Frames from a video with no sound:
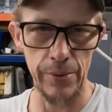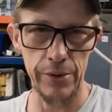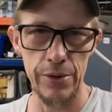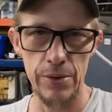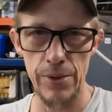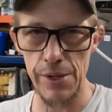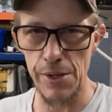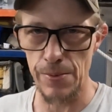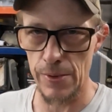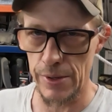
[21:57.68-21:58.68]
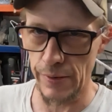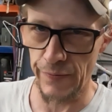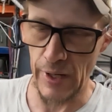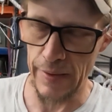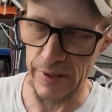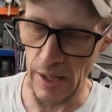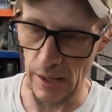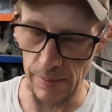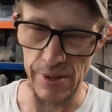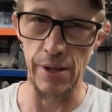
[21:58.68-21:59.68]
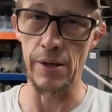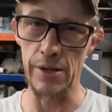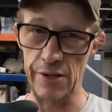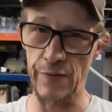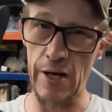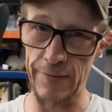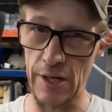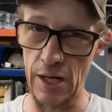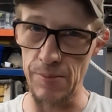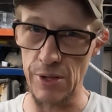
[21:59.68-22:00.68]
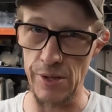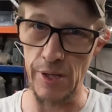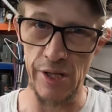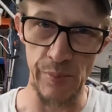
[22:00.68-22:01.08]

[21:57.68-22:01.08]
worth doing once is worth doing 5 times, at least 5 times. Just ask